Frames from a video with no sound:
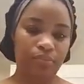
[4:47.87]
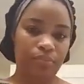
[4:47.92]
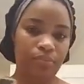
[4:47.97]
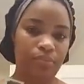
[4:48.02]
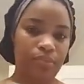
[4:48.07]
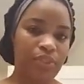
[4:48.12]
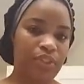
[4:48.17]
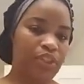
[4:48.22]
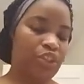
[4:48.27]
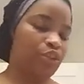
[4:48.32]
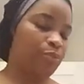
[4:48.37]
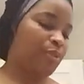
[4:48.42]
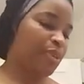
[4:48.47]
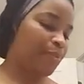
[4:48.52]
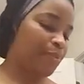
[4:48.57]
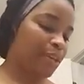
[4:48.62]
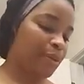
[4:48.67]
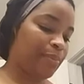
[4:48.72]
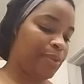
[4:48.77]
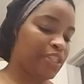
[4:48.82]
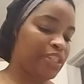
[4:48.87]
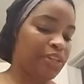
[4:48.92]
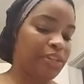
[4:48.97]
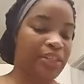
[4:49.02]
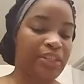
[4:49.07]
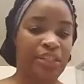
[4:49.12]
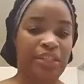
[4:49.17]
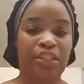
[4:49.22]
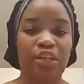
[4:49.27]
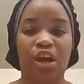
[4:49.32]
So my pigment gel,
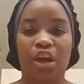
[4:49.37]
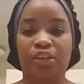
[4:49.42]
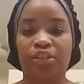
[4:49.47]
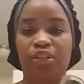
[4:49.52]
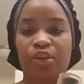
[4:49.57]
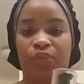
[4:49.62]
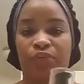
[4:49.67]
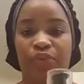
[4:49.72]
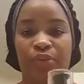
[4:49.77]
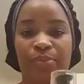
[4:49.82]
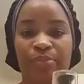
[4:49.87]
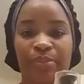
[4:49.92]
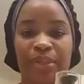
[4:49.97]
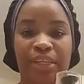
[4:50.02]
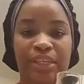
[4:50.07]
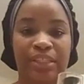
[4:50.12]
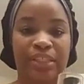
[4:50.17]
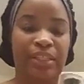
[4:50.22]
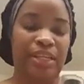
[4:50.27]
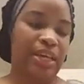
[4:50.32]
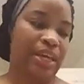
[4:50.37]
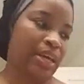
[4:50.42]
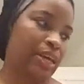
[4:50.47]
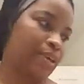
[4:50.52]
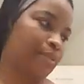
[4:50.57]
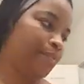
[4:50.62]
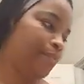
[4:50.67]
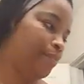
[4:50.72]
this is also from PCA.